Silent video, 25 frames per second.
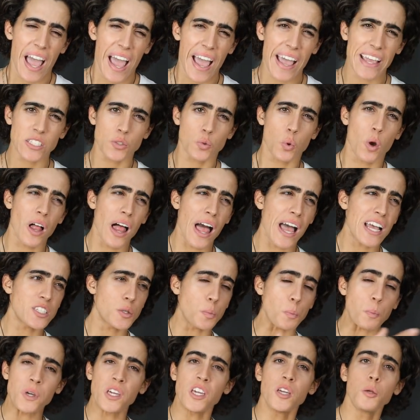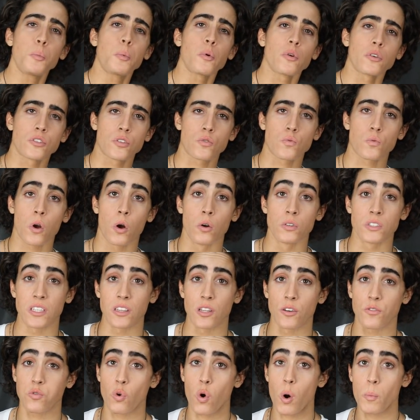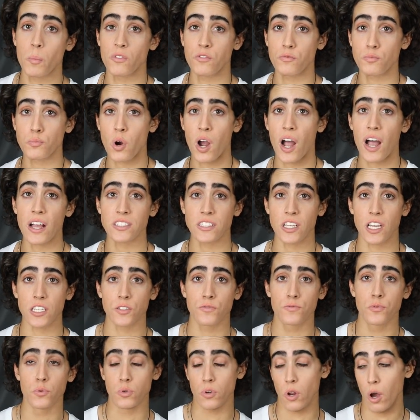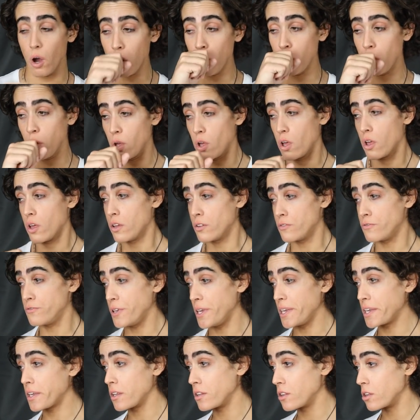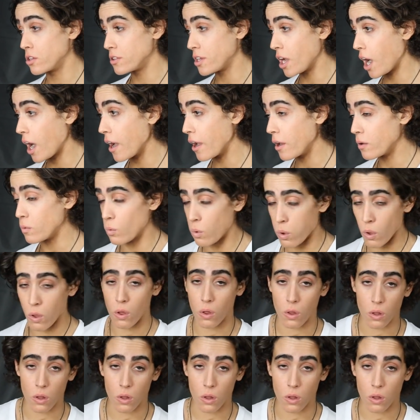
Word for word: as well as people's throats in the form of processed food, vegan diet.